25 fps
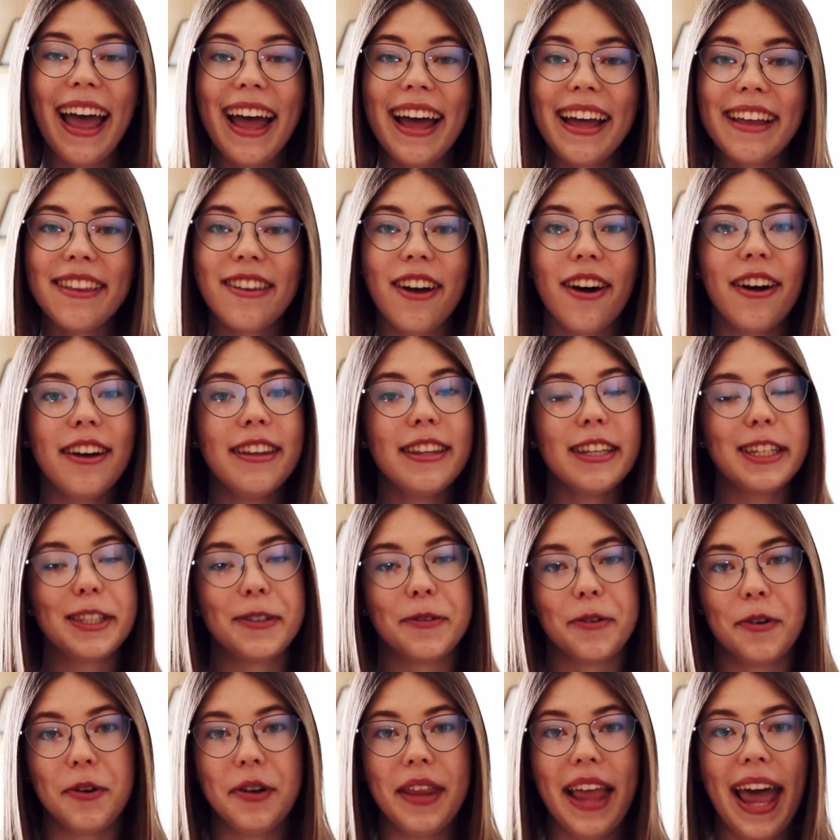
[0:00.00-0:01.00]
And on
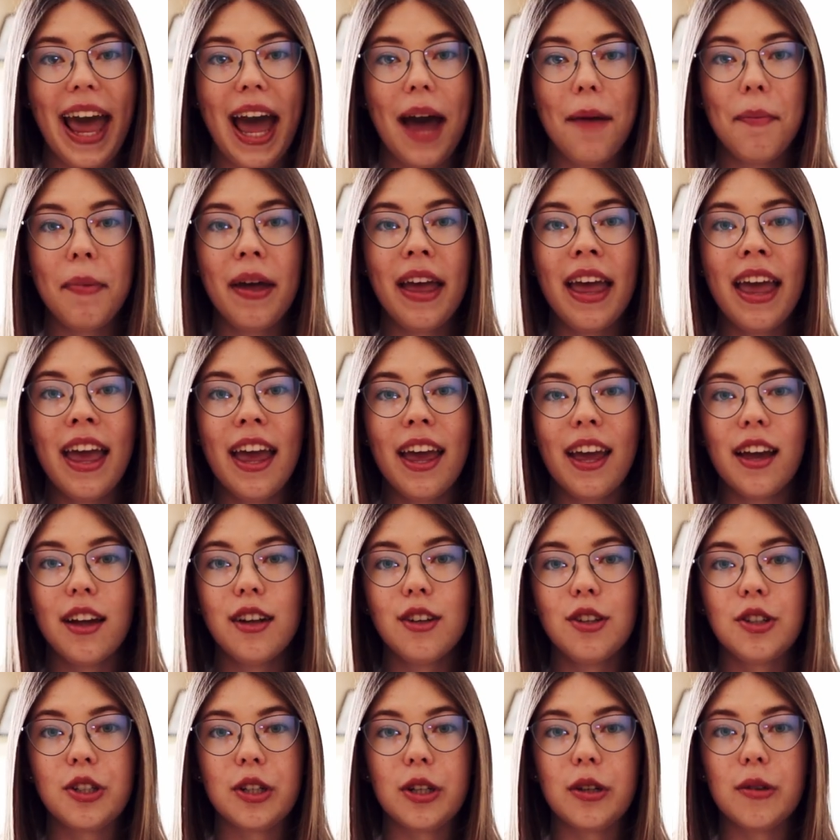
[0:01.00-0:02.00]
this phone app,
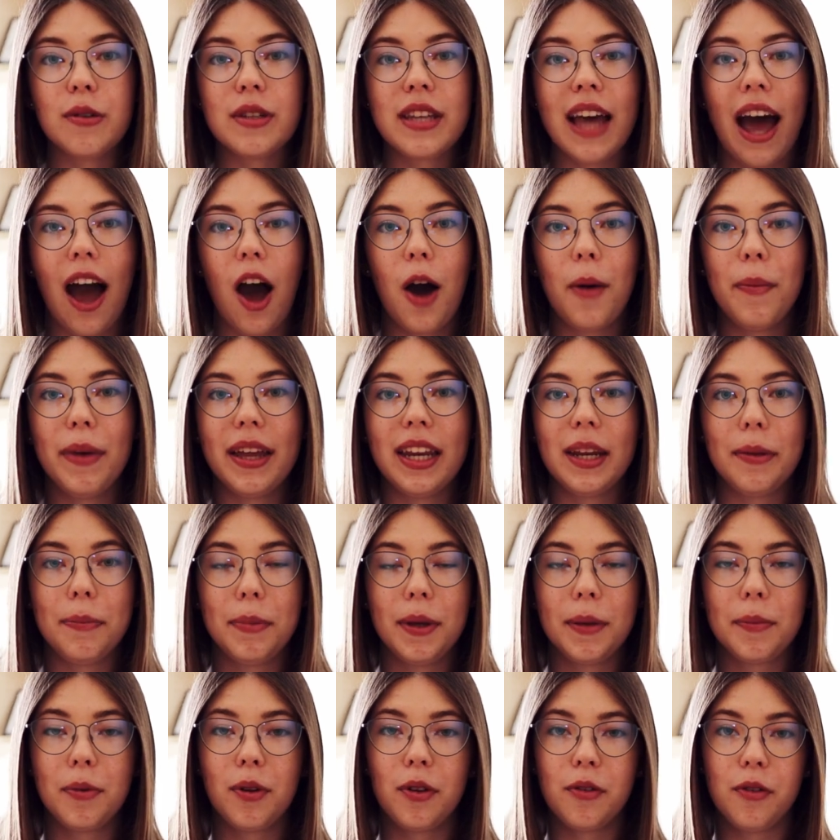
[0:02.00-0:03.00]
it shows how many
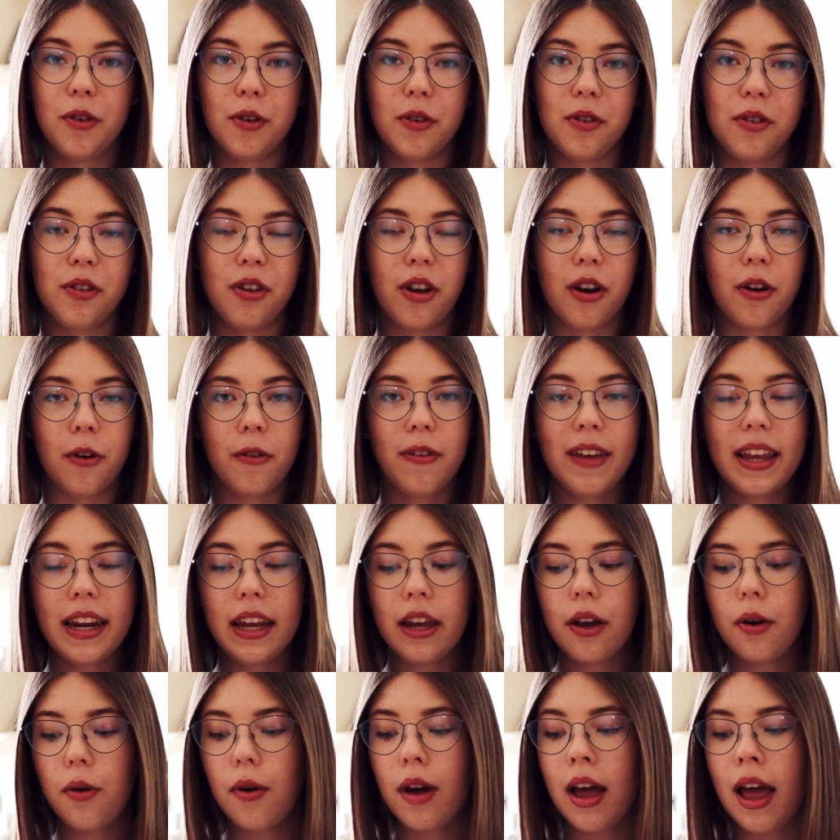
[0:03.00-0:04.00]
people view your
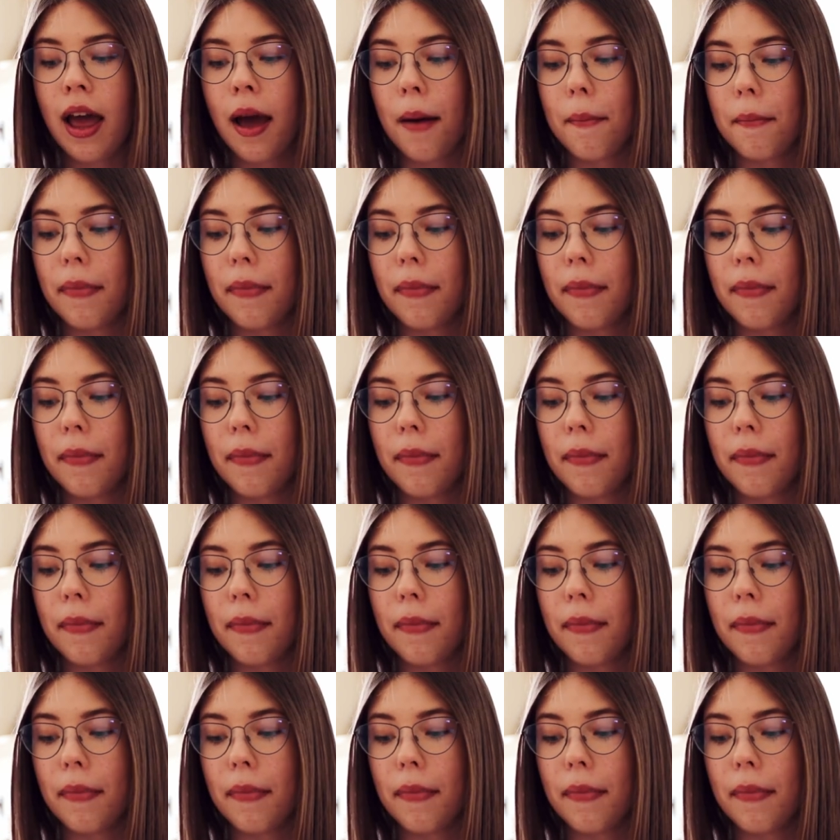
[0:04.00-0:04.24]
video,